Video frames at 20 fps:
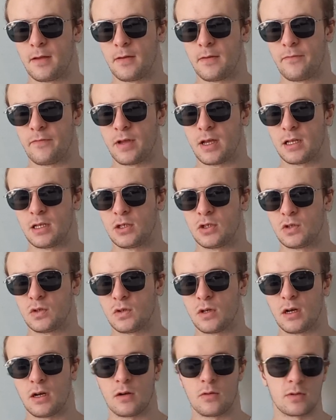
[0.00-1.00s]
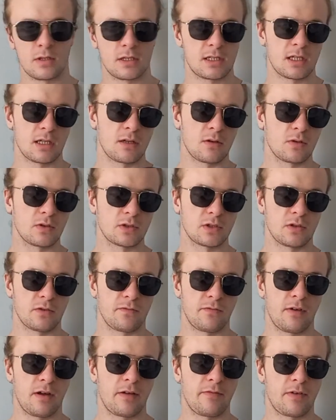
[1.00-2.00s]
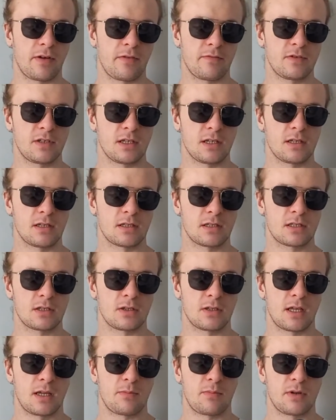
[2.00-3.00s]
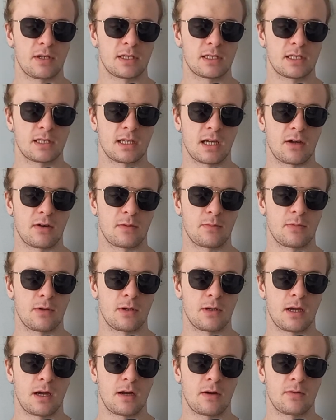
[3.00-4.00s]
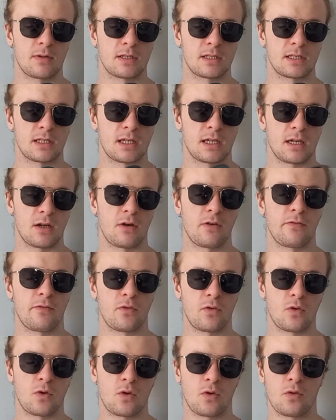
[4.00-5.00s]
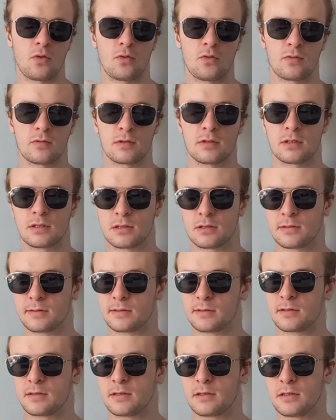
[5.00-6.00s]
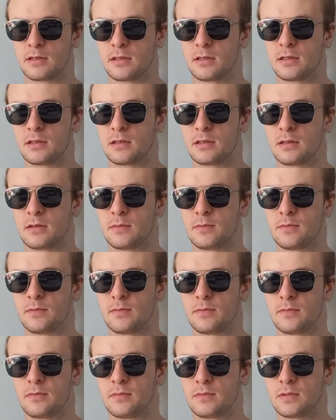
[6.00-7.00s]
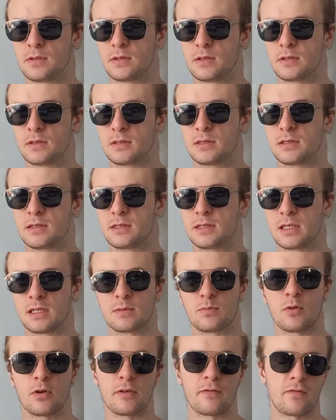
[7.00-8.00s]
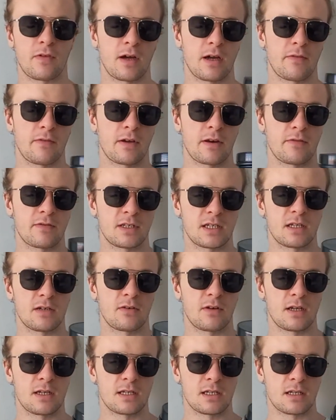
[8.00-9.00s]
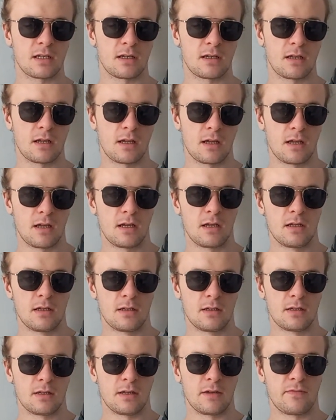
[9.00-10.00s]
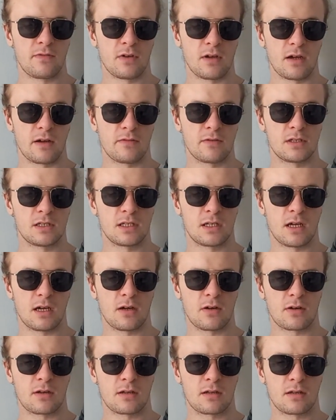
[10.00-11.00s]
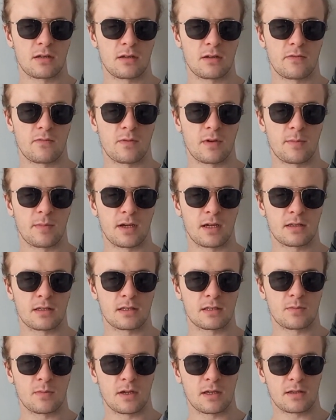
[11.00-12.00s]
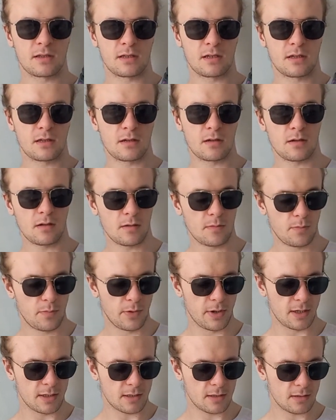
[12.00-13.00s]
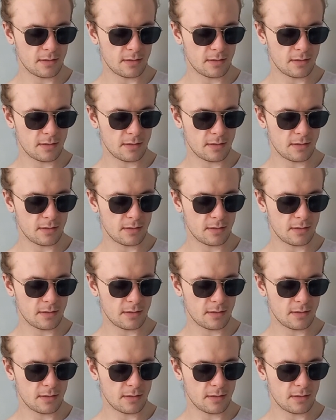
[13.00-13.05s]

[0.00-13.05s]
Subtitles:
value, I would say also 5 out of 10. So that brings it down a bit. I would say overall 6.5 out of 10 rating if you average it out, if my math is mathing. But